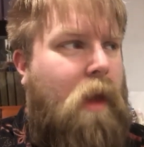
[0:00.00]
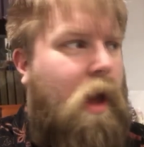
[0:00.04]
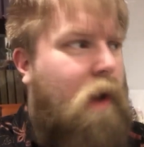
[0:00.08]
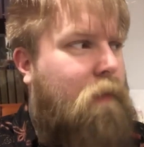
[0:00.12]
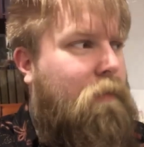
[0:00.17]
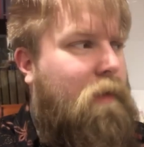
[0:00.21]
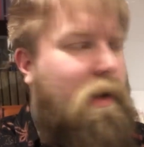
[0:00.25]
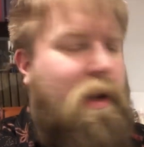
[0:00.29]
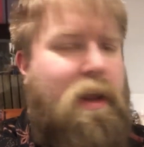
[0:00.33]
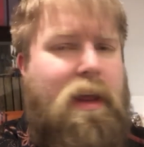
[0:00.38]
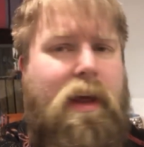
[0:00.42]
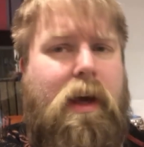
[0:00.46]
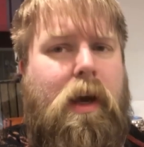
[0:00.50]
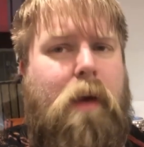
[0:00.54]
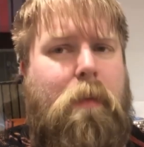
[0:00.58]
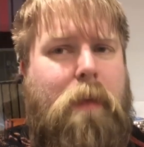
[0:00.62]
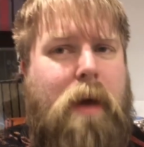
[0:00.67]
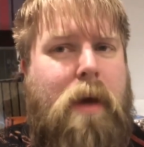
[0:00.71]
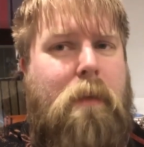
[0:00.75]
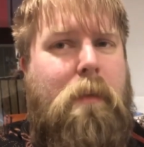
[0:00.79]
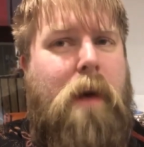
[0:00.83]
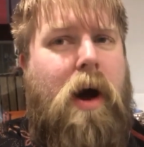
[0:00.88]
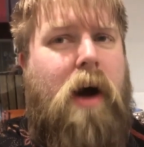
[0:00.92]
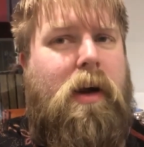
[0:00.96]
I feel like there could
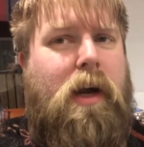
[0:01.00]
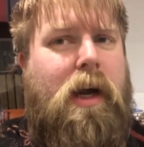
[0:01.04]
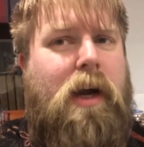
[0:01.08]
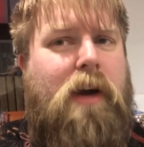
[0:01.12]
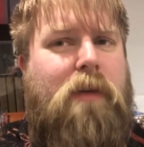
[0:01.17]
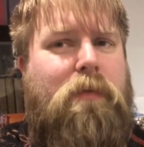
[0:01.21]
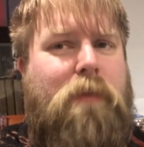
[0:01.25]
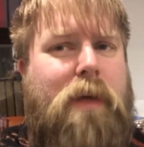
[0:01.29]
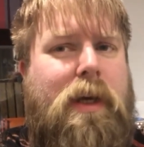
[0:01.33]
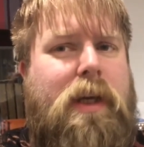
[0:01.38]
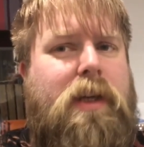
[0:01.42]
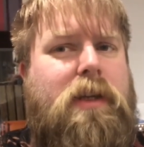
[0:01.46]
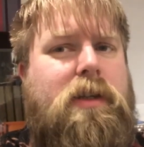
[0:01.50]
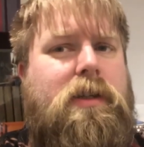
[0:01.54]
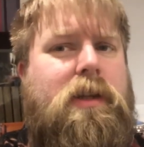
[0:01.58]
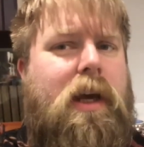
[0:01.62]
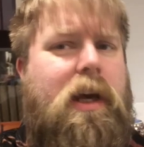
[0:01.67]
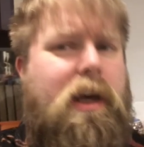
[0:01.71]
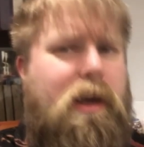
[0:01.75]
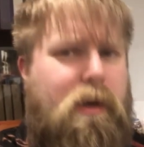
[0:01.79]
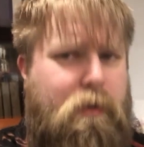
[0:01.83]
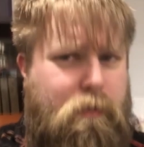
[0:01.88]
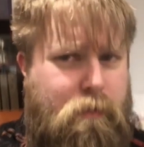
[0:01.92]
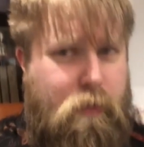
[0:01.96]
be a market of me just
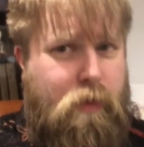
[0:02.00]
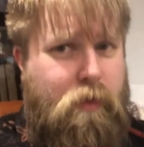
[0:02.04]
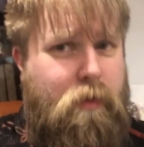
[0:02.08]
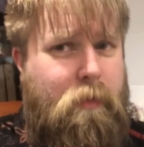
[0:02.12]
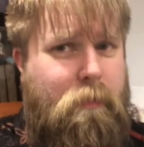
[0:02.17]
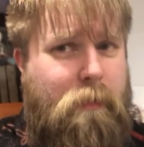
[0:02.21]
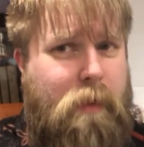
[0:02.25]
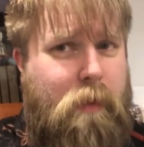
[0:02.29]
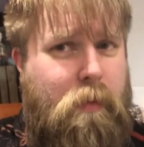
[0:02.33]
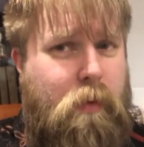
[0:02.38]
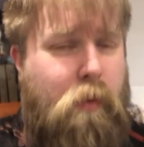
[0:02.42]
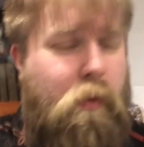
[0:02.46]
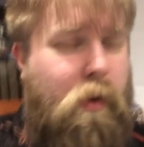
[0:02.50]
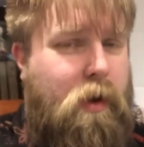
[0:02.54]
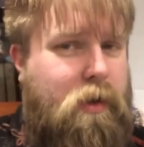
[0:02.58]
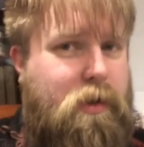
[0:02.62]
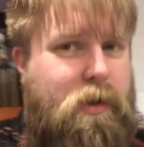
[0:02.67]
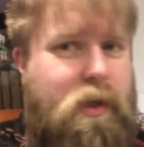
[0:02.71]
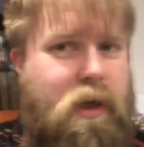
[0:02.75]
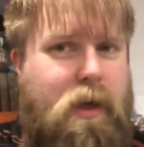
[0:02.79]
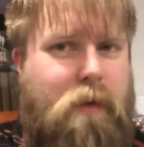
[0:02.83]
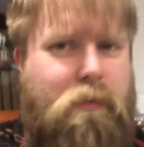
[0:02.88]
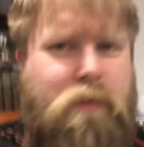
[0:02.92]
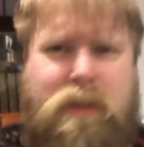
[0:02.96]
eating food and people
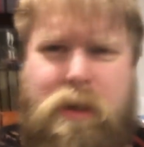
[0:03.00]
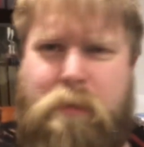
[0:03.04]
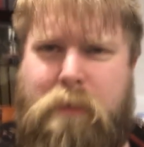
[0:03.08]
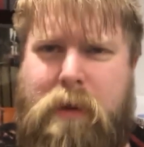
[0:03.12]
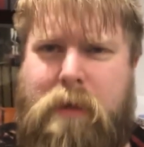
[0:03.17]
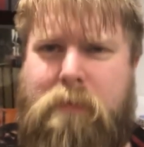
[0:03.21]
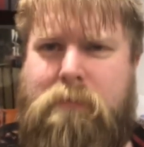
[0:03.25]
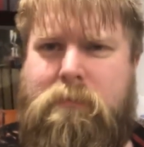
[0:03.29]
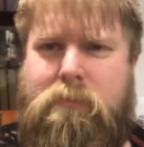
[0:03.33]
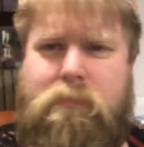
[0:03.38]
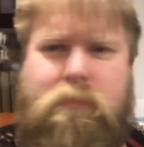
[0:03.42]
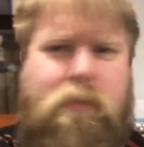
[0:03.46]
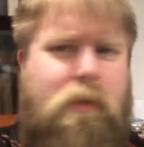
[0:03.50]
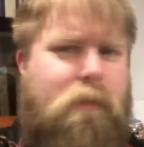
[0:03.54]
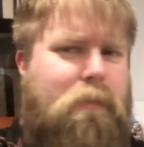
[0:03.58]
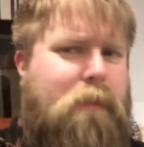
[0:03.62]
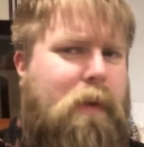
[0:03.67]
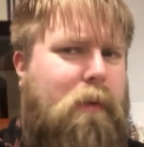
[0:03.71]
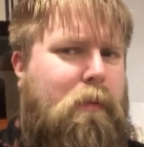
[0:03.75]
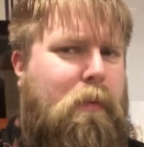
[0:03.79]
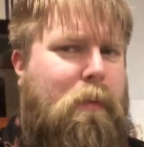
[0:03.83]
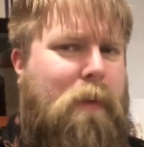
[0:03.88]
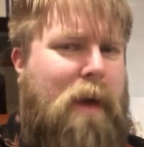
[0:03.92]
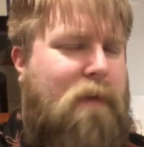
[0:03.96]
watching it. Would someone, would
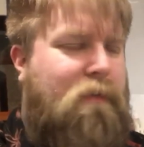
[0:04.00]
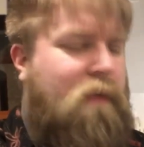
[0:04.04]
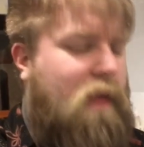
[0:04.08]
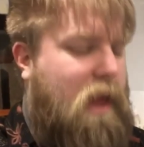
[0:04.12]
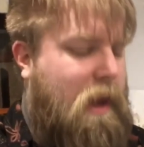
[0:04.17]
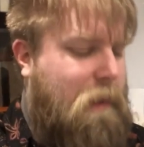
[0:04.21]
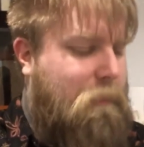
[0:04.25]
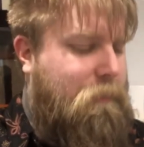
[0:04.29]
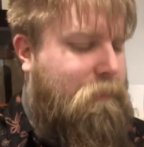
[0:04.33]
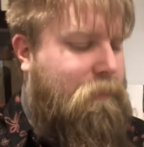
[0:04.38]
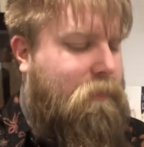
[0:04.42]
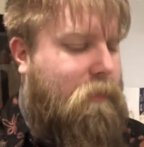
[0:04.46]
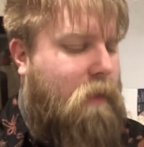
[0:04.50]
people pay for that?